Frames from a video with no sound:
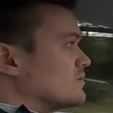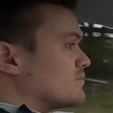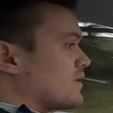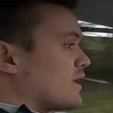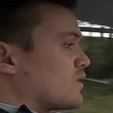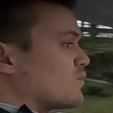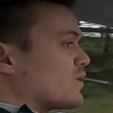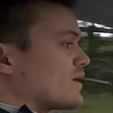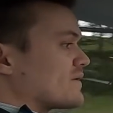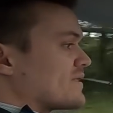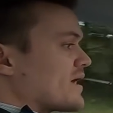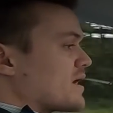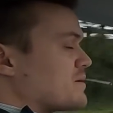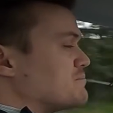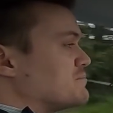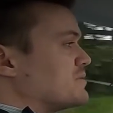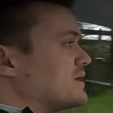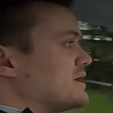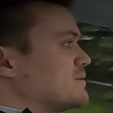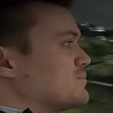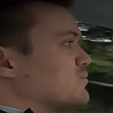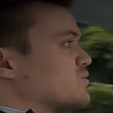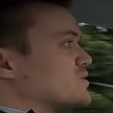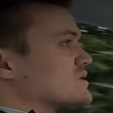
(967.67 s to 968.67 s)
By the way, that
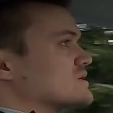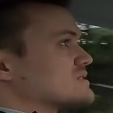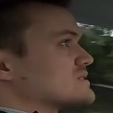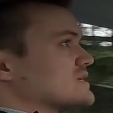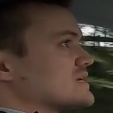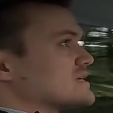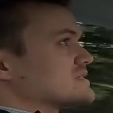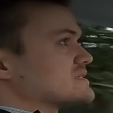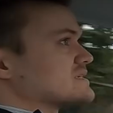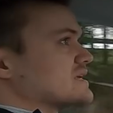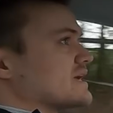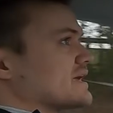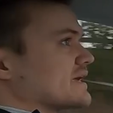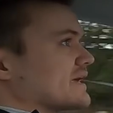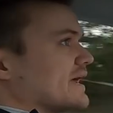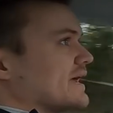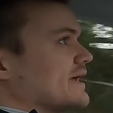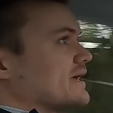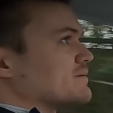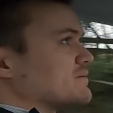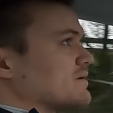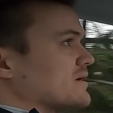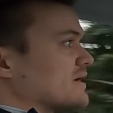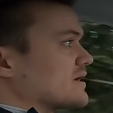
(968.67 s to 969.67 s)
beep was it saying,
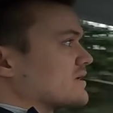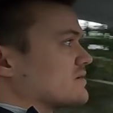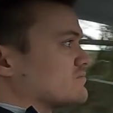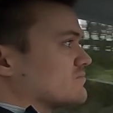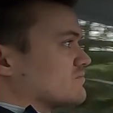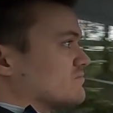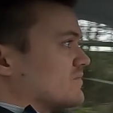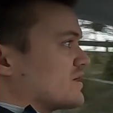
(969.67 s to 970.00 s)
hey man,